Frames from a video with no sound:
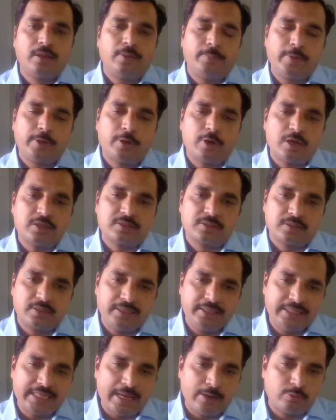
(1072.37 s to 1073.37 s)
because
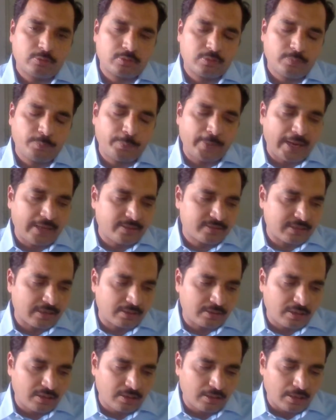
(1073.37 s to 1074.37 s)
they have to pay
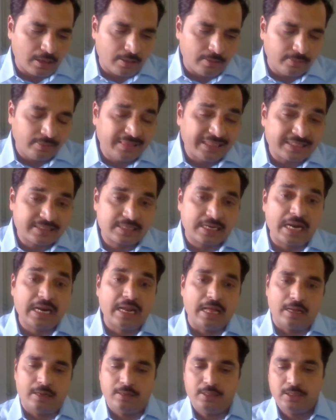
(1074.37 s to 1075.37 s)
certain
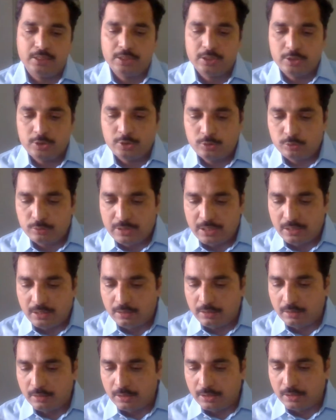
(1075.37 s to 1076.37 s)
nazrana to
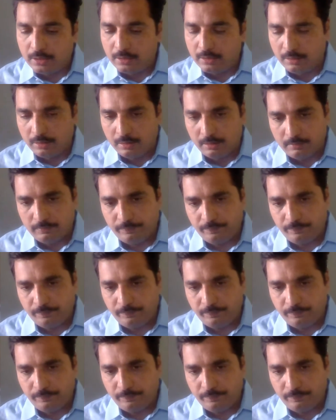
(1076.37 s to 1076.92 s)
uh,